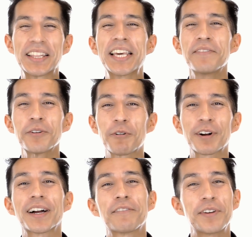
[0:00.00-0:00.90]
leave
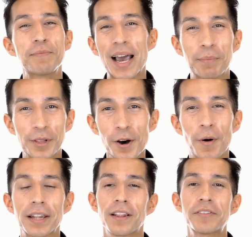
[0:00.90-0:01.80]
your uh, feedback
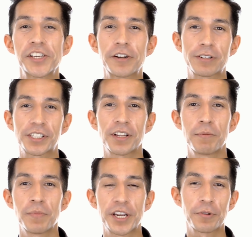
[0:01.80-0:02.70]
below. I'd love to hear
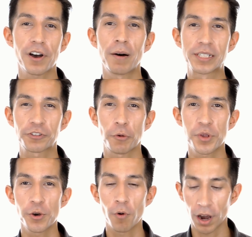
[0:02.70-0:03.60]
some you know, comments from
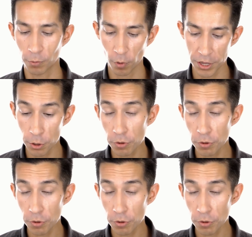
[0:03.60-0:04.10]
you on what